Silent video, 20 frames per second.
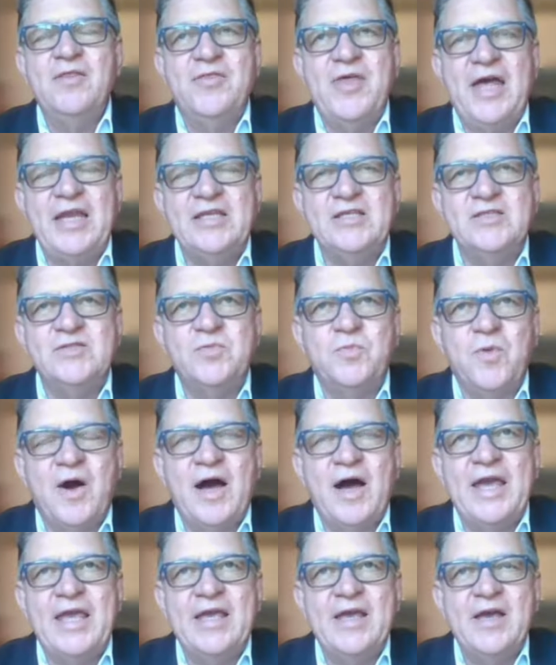that is why
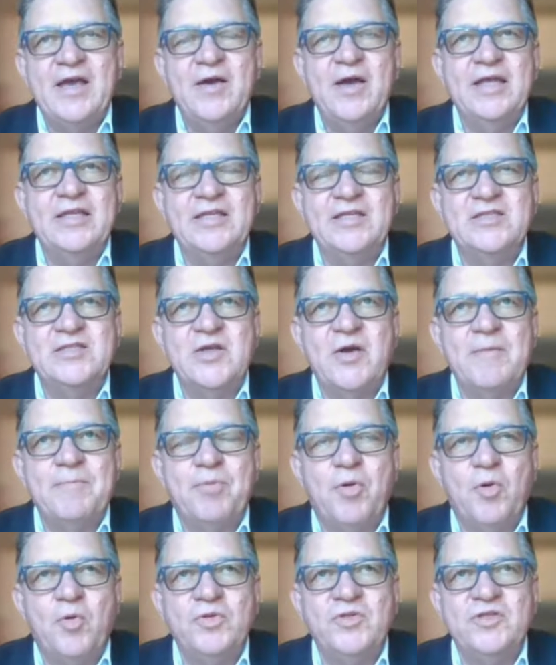it is so
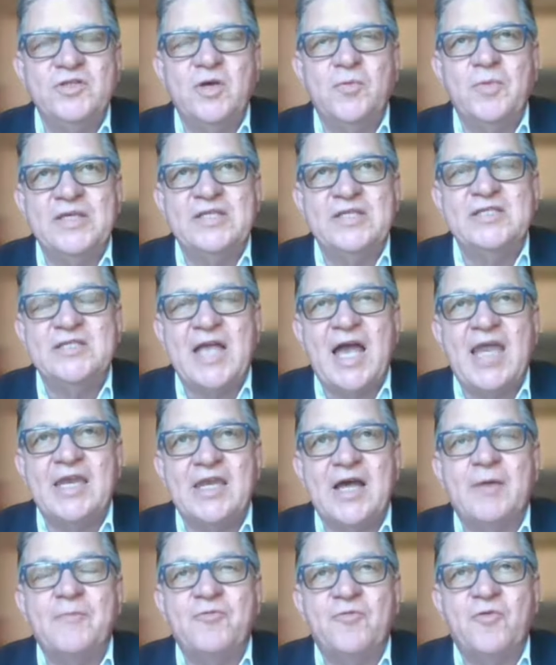important that we stand
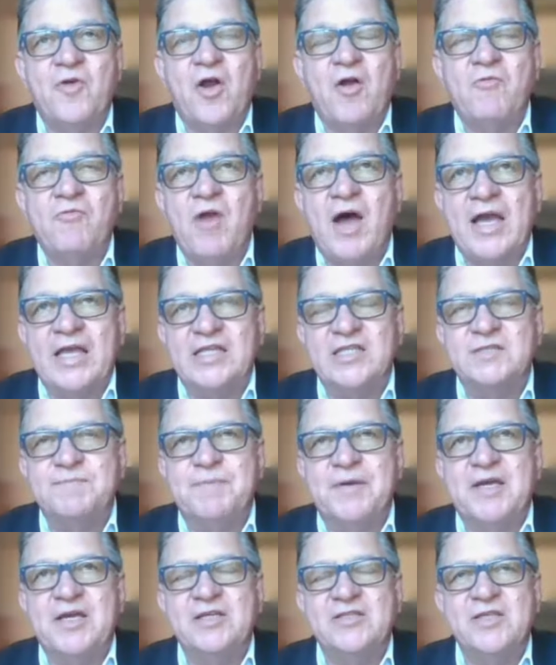up for our rights,
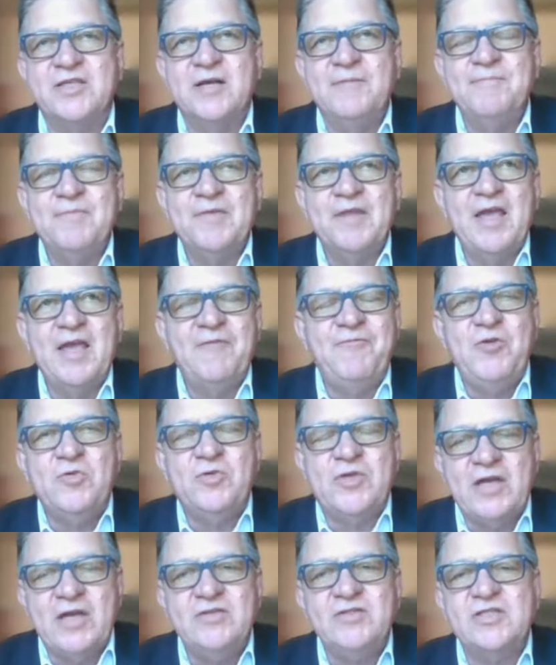because if you
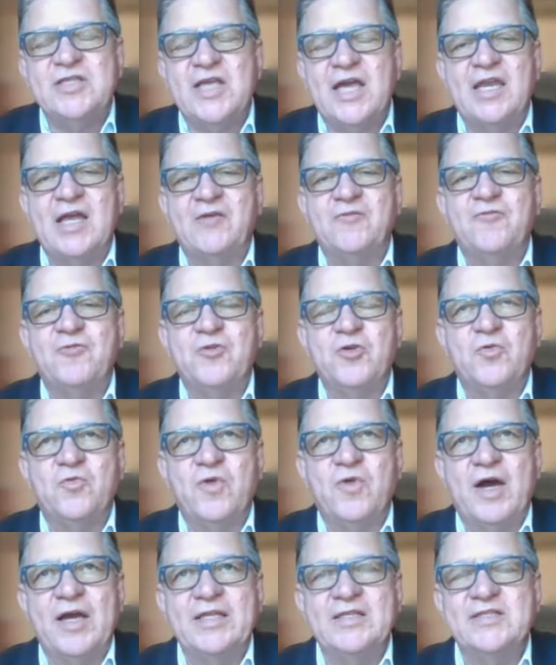don't stand up for your
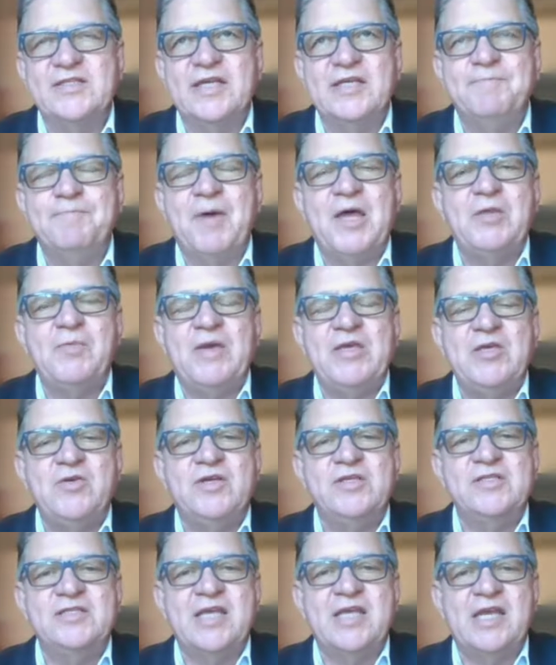rights, and by the way, you
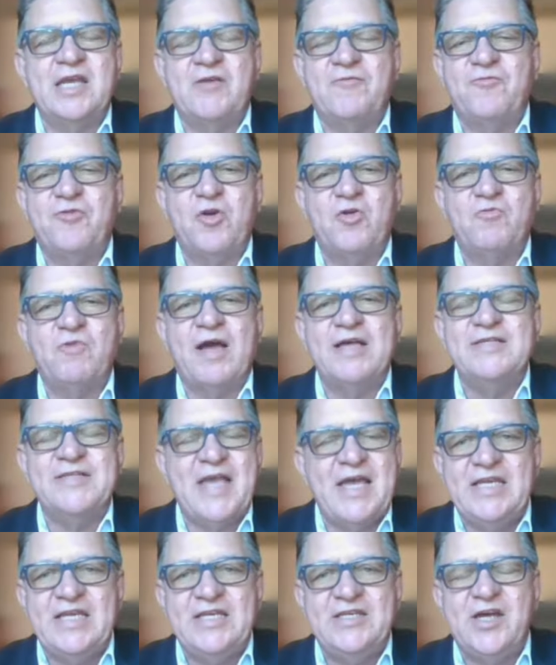can stand up for your rights
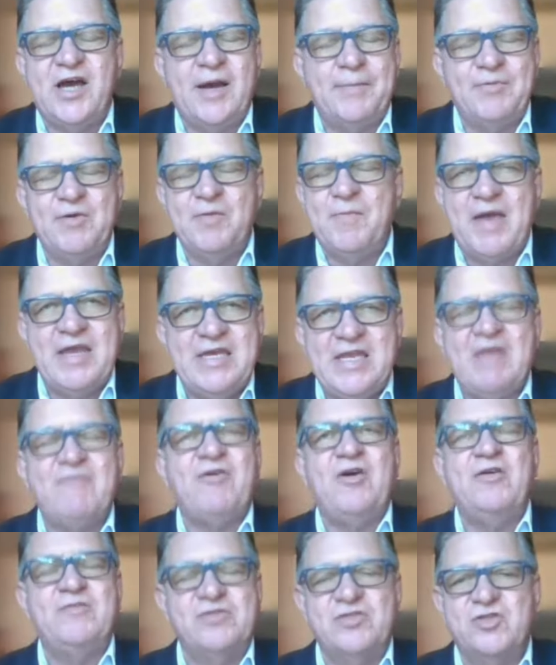anytime. You may
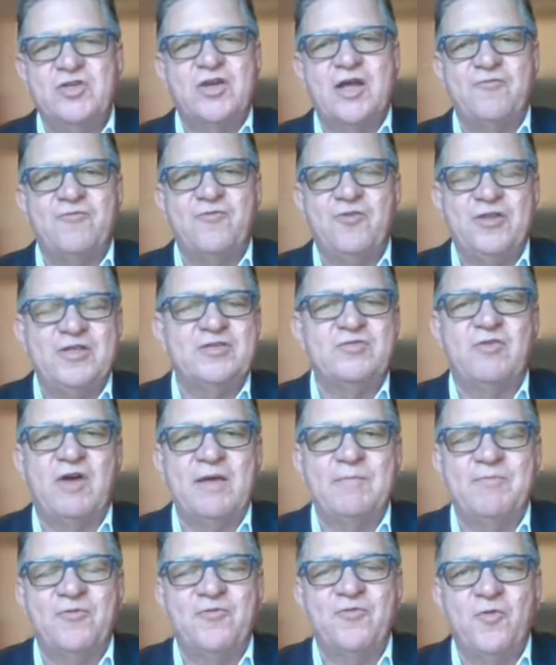never have stood up for this
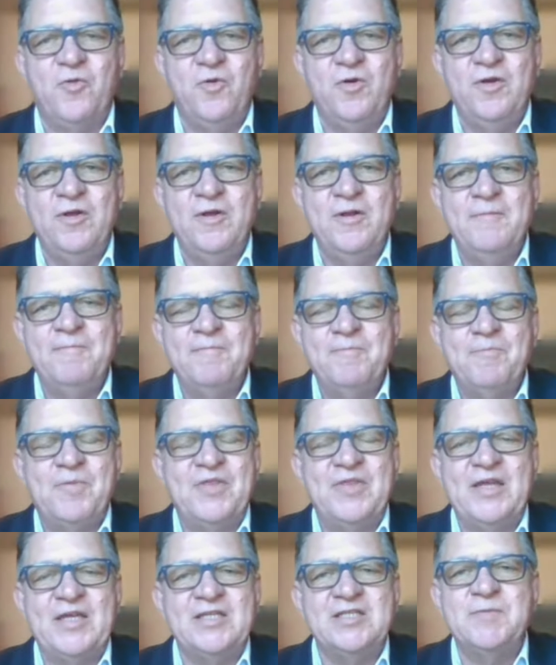right before, but
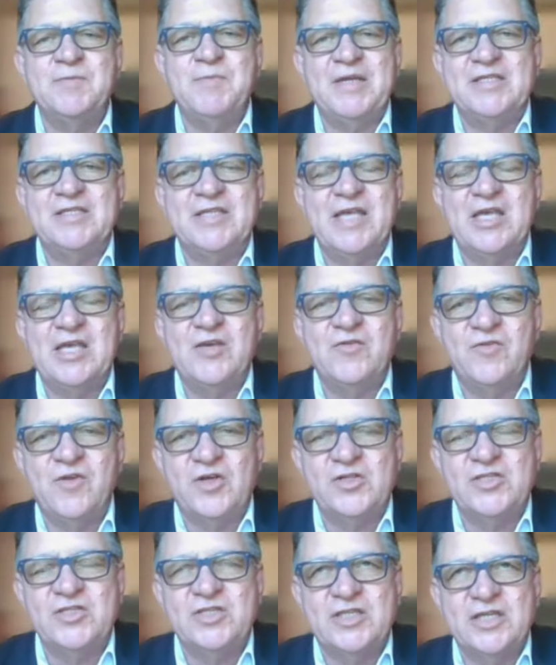that doesn't mean to say you've
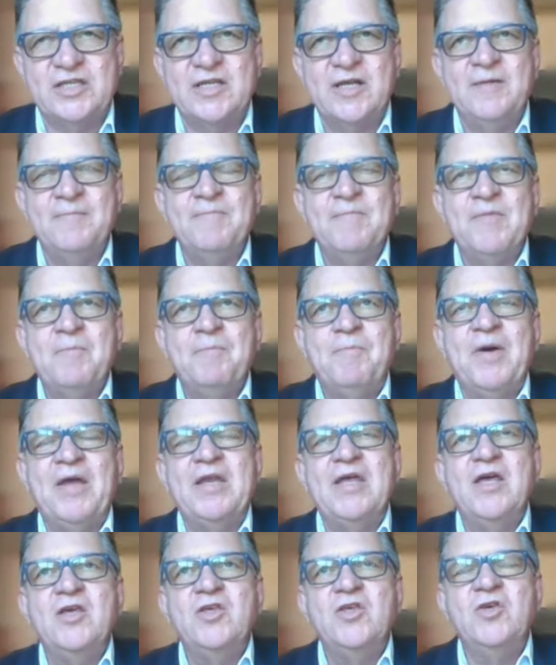lost it.
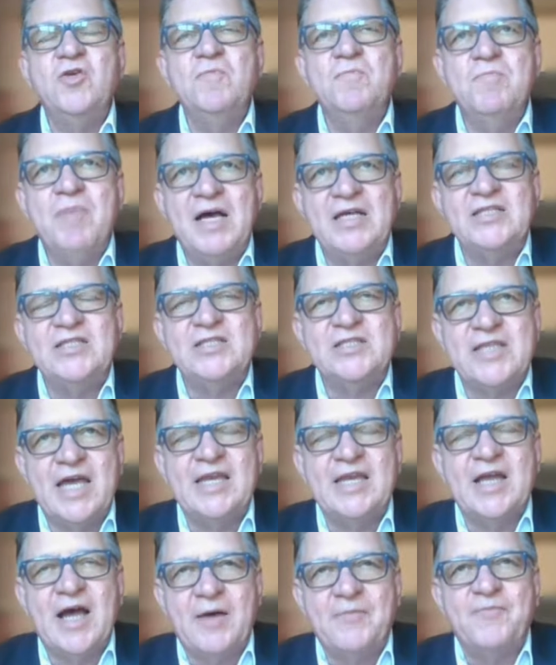But you must
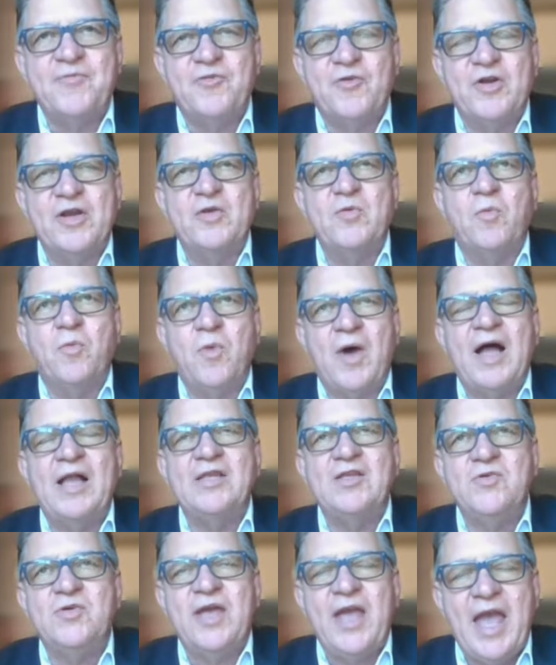stand up for it
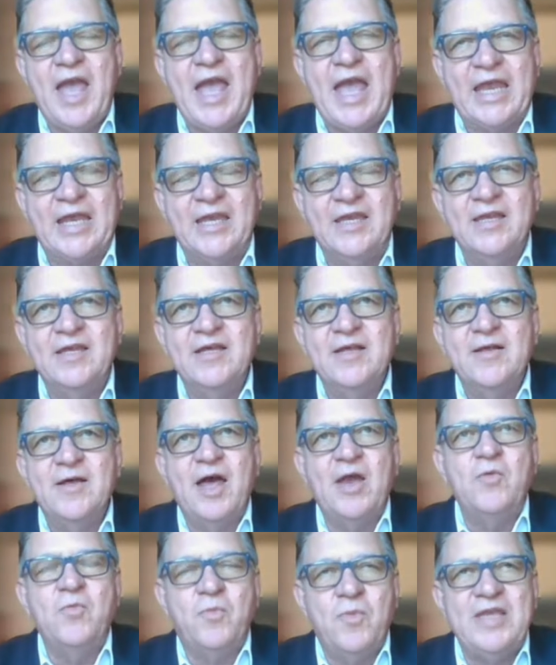while you can
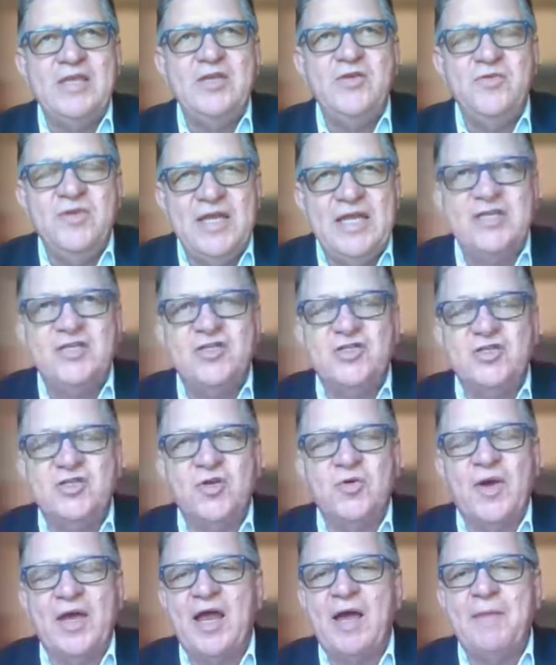and when you need
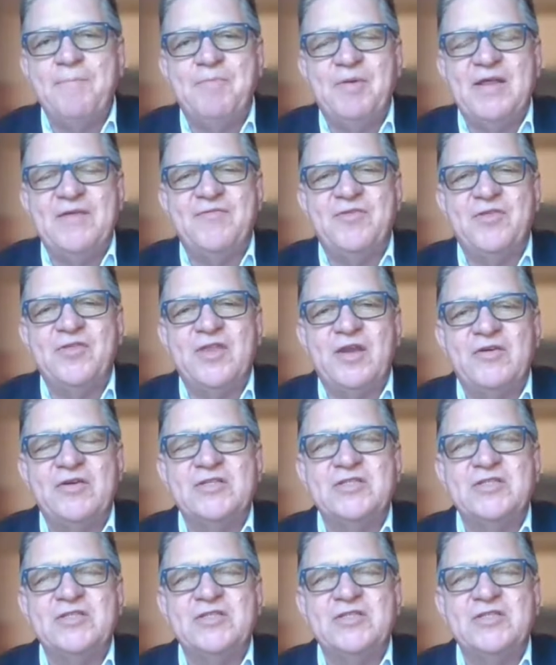to. And I believe that there